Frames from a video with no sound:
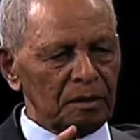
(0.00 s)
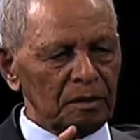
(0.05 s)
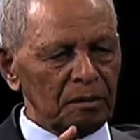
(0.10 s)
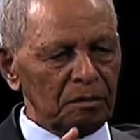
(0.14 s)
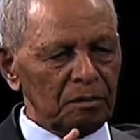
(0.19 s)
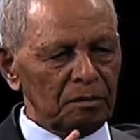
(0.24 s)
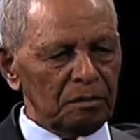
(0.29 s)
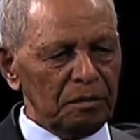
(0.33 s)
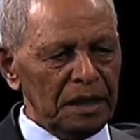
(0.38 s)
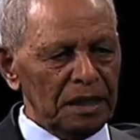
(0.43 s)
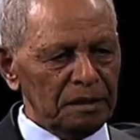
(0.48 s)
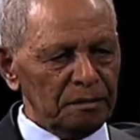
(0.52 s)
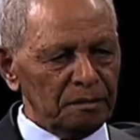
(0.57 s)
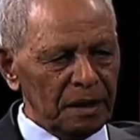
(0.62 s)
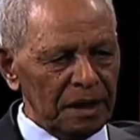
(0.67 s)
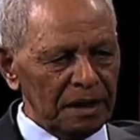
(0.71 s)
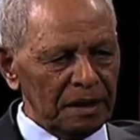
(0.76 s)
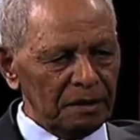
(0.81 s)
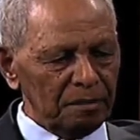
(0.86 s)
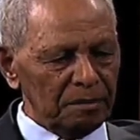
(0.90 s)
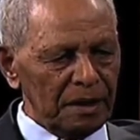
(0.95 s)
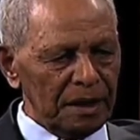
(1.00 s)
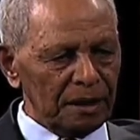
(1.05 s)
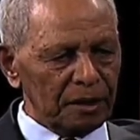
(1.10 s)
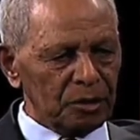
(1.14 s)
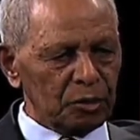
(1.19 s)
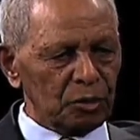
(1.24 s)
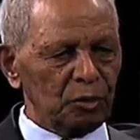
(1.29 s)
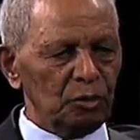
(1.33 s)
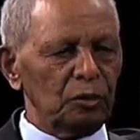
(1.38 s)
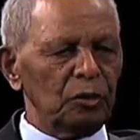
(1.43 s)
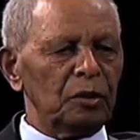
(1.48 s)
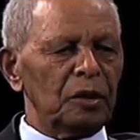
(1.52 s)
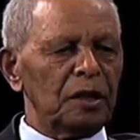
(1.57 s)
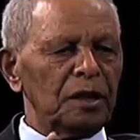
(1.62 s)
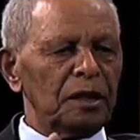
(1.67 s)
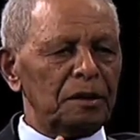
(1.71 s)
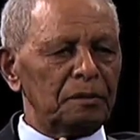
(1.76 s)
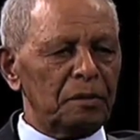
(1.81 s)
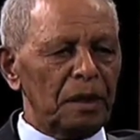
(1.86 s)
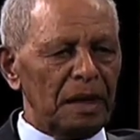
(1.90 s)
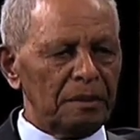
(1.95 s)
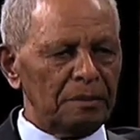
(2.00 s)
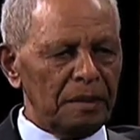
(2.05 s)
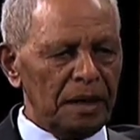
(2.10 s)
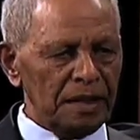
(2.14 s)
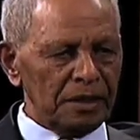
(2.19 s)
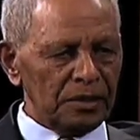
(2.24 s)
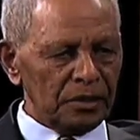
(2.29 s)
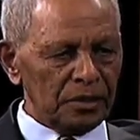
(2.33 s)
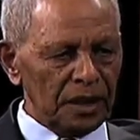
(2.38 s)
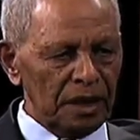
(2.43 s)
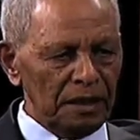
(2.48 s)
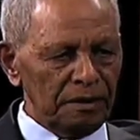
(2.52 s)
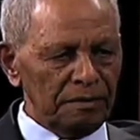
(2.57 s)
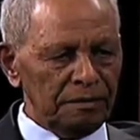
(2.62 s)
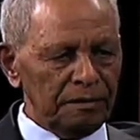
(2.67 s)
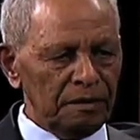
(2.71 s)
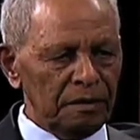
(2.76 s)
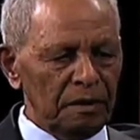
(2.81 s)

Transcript: made by my crew and by myself,